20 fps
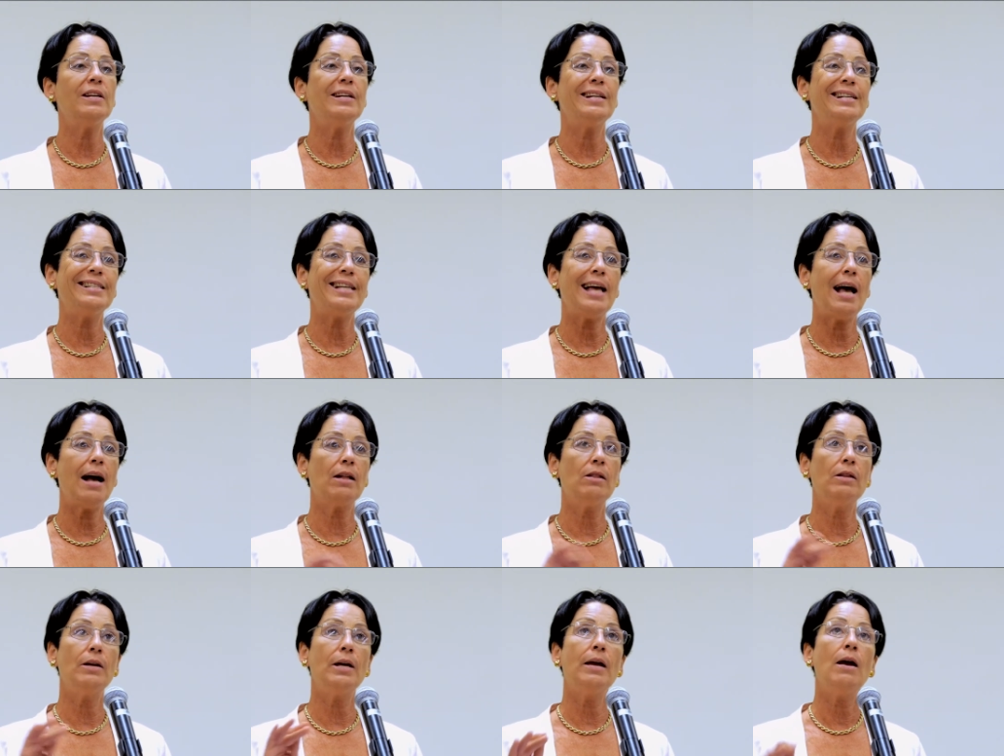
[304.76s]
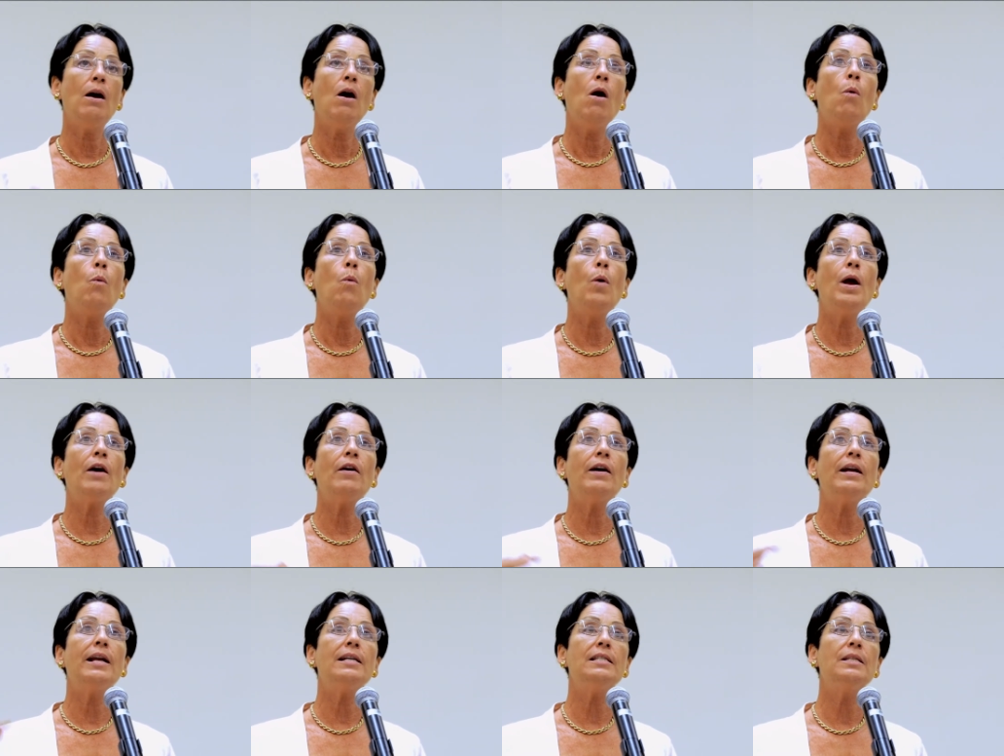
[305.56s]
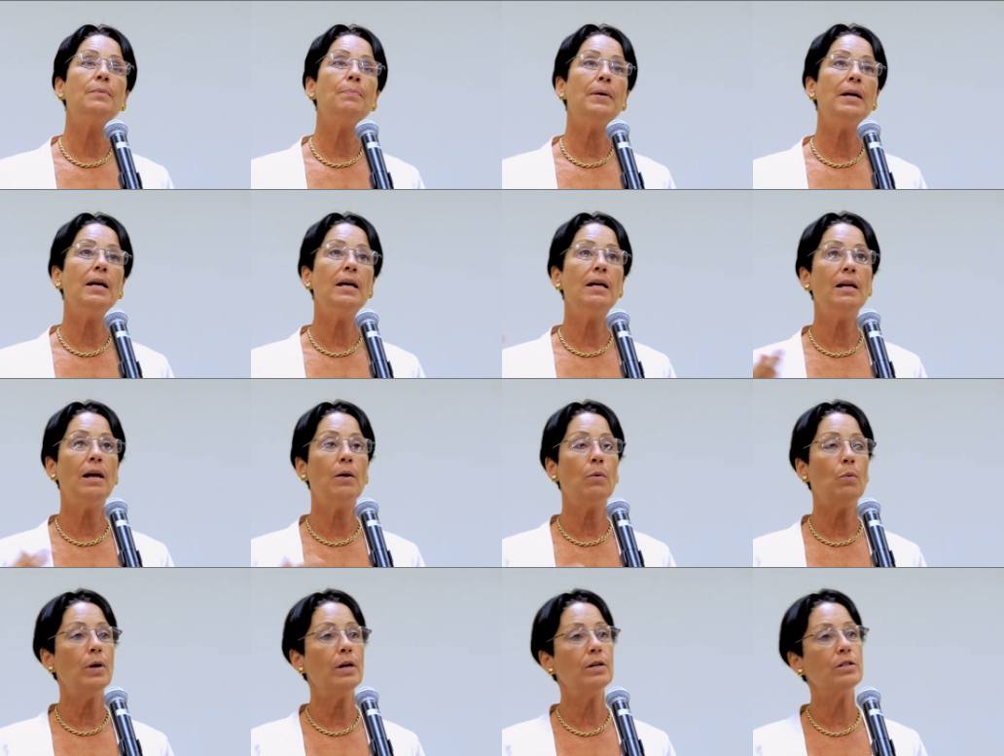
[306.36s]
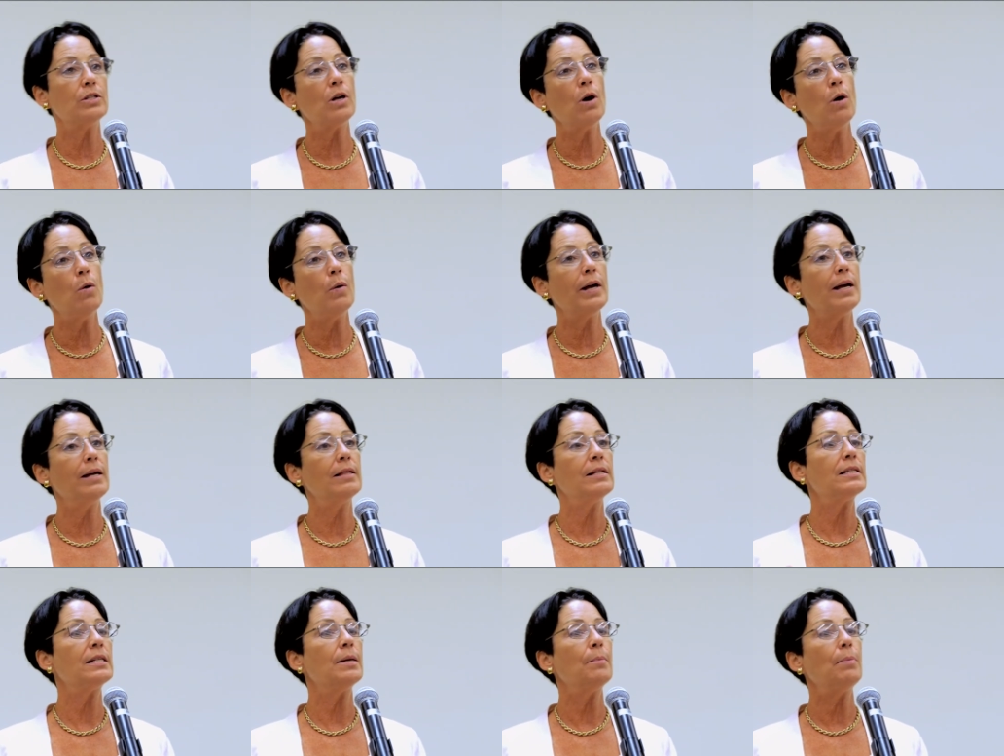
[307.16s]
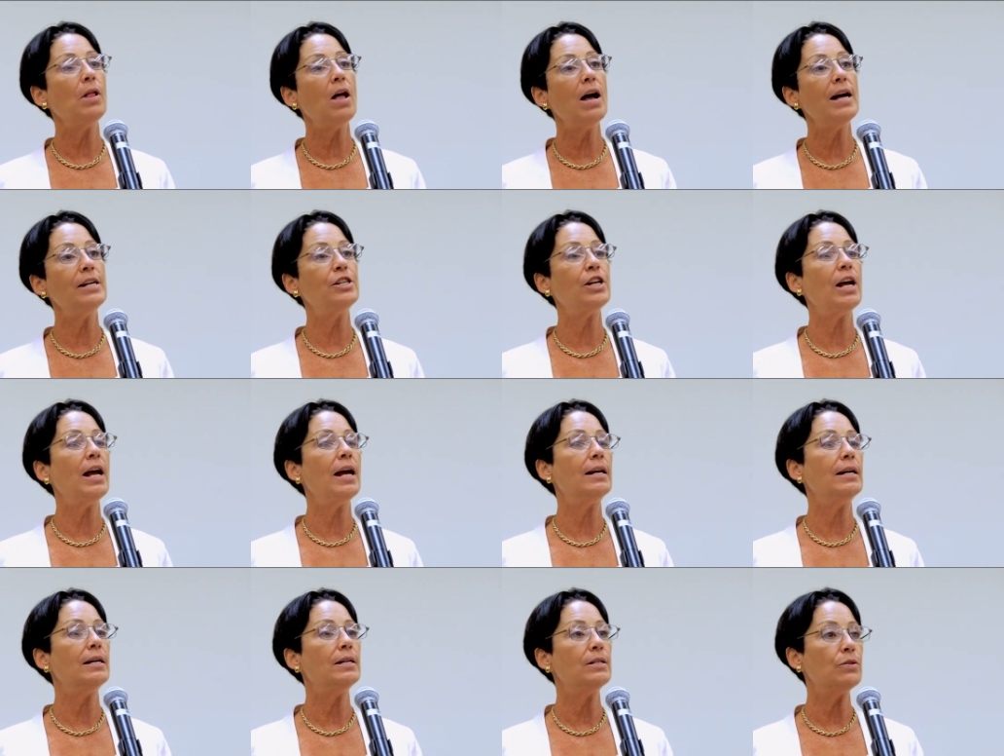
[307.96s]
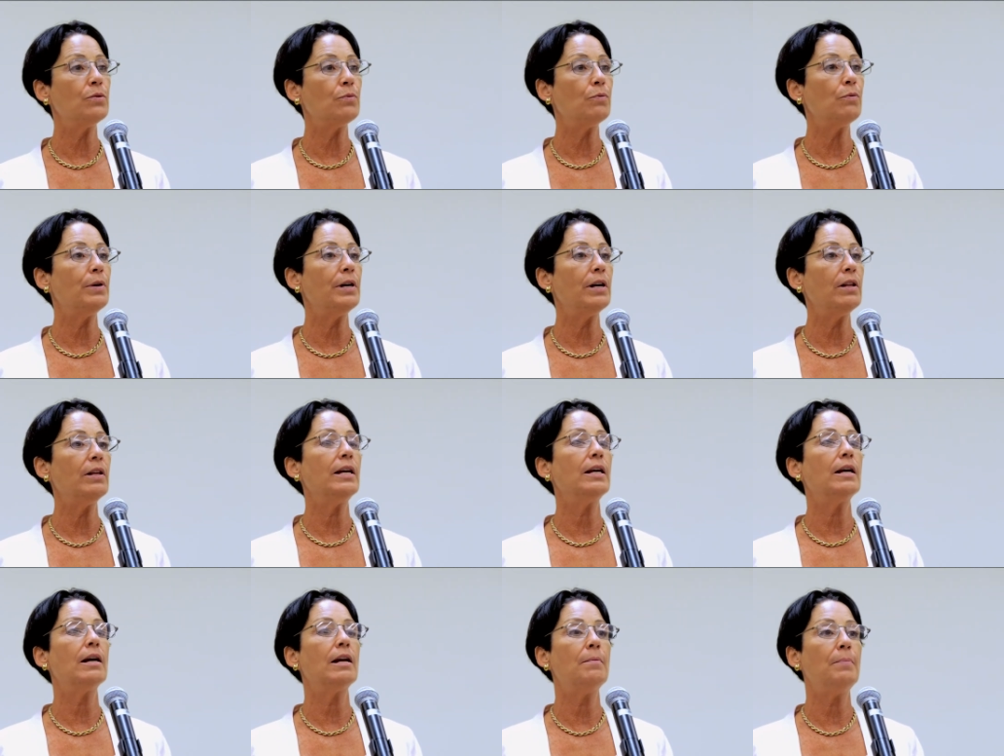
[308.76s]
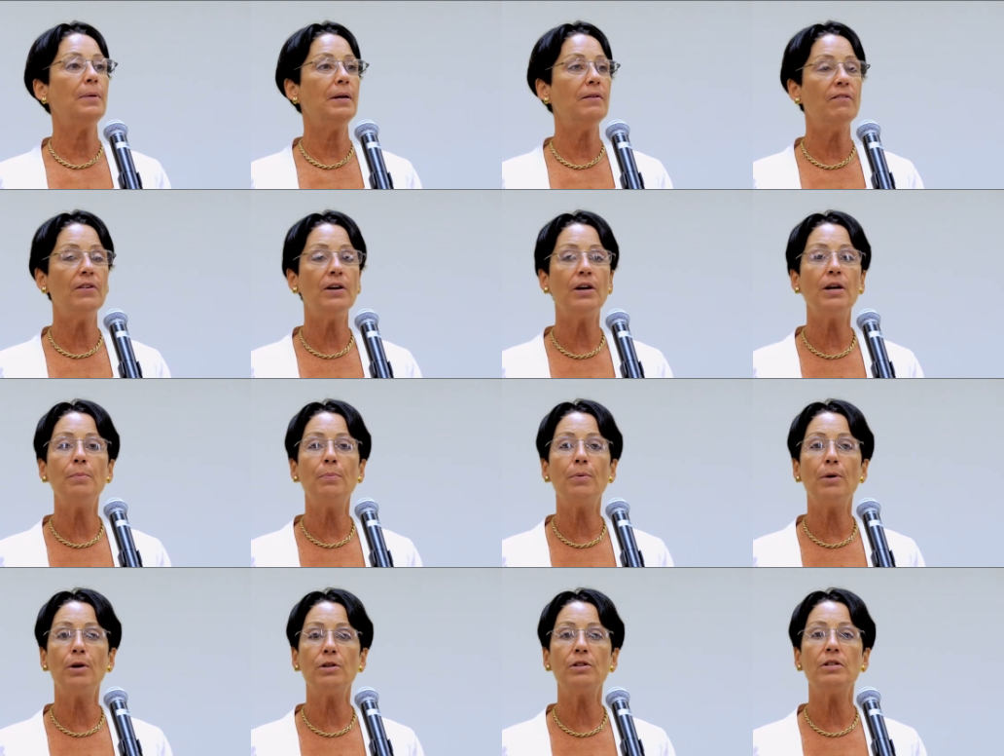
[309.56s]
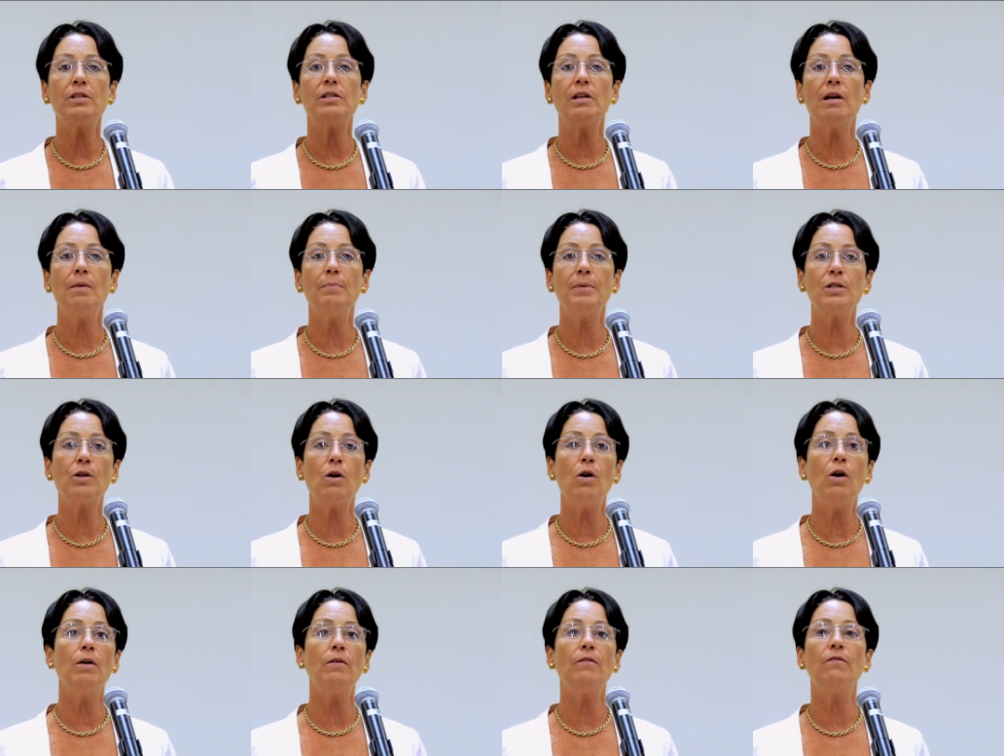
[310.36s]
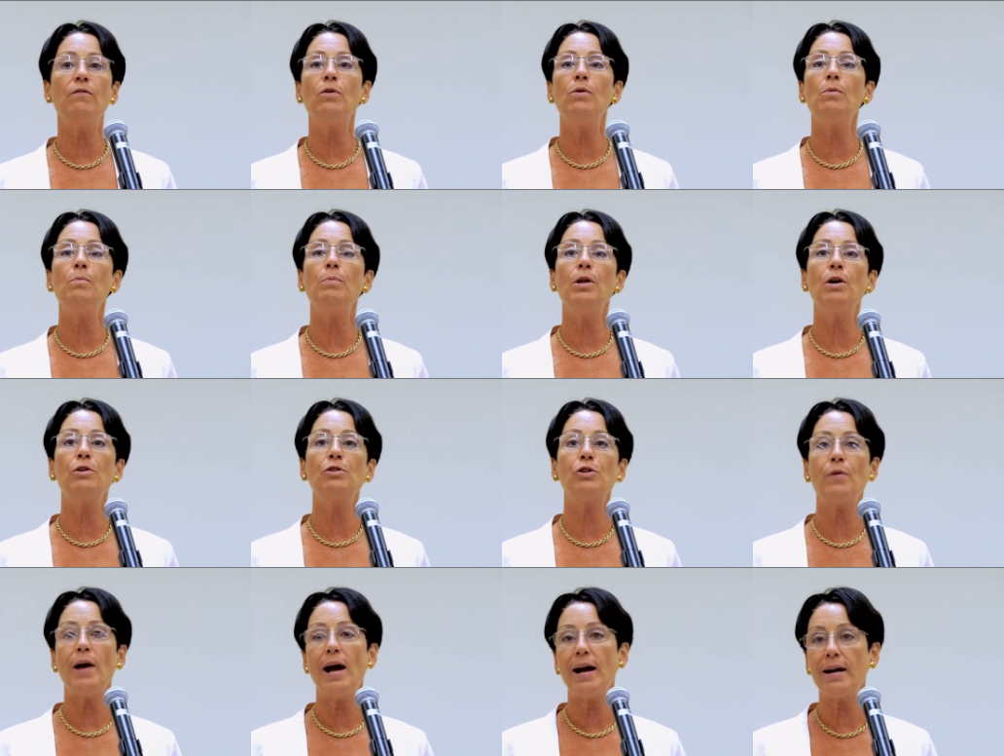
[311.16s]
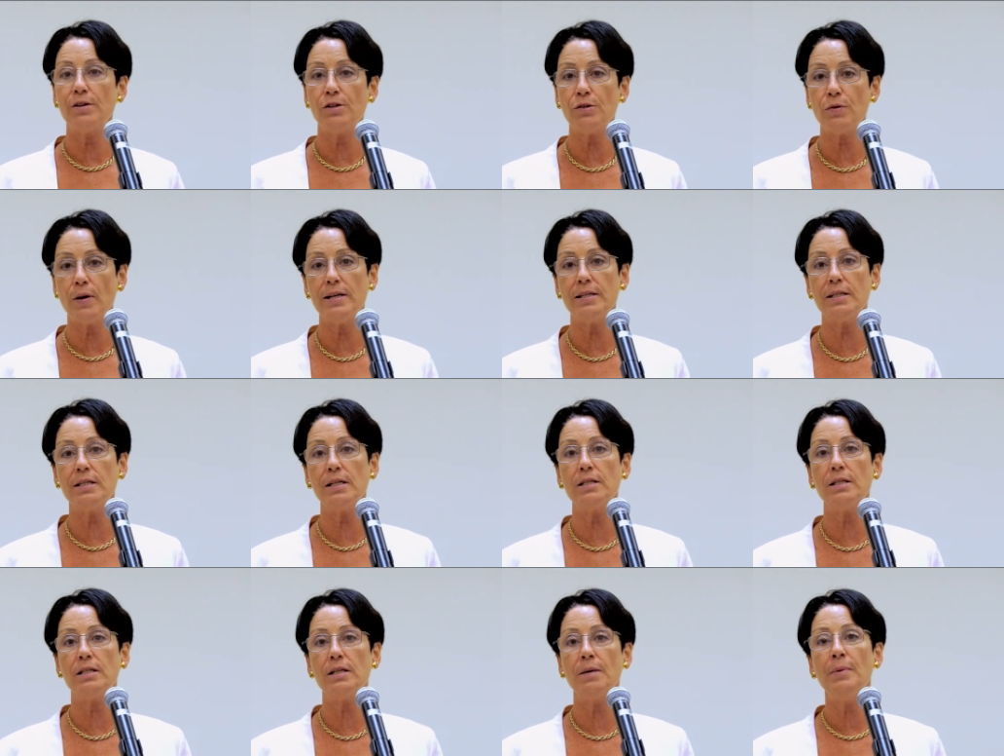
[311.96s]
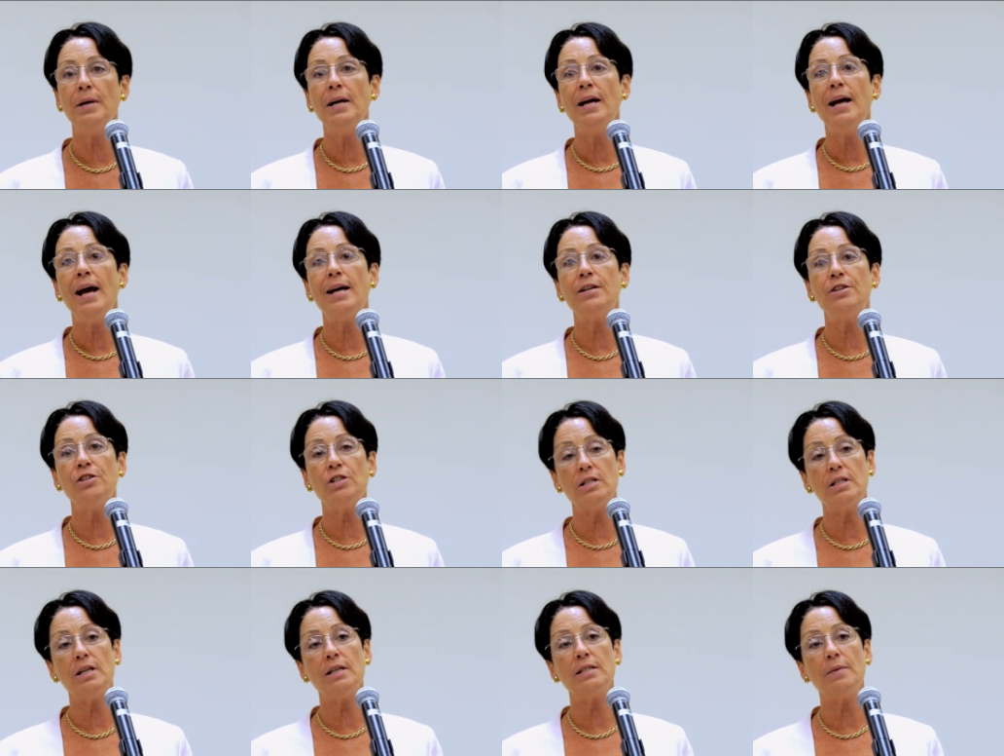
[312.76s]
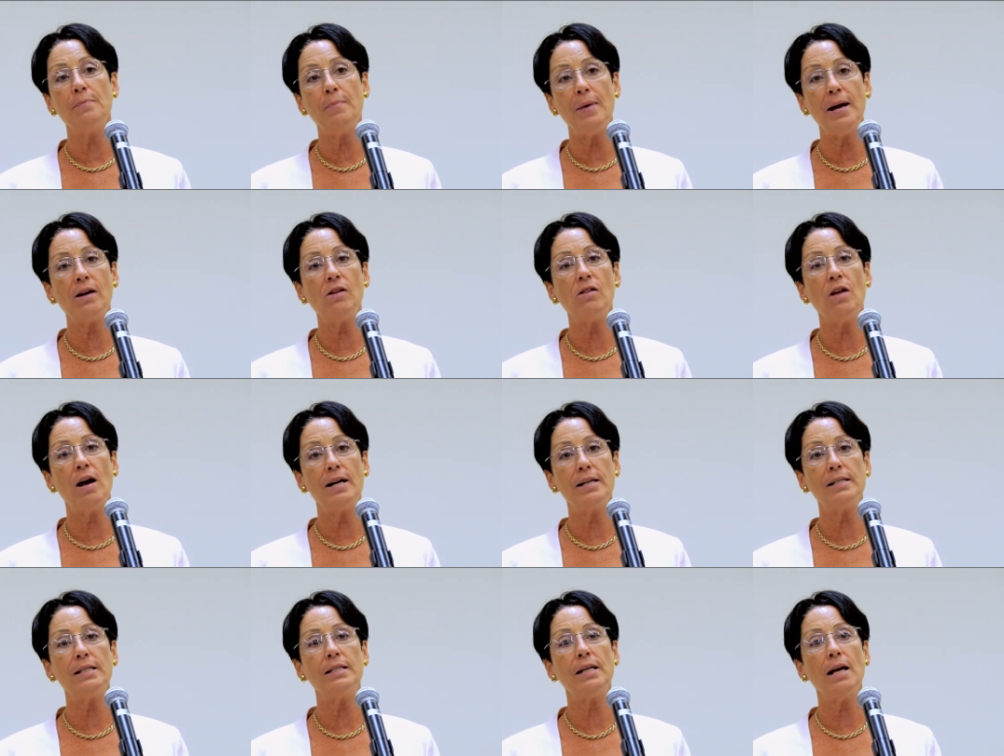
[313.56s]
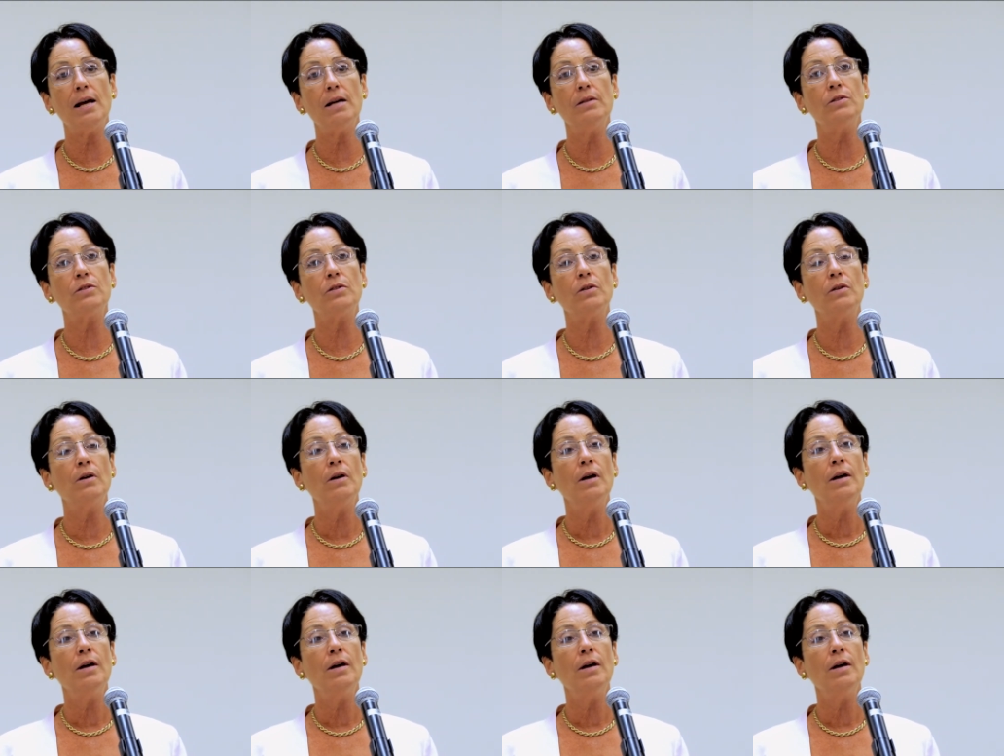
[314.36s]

on exactly where it has been and where it's going in the supply chain is really going to be very burdensome. It's called a full-blown track and trace system and just doesn't make a lot of sense.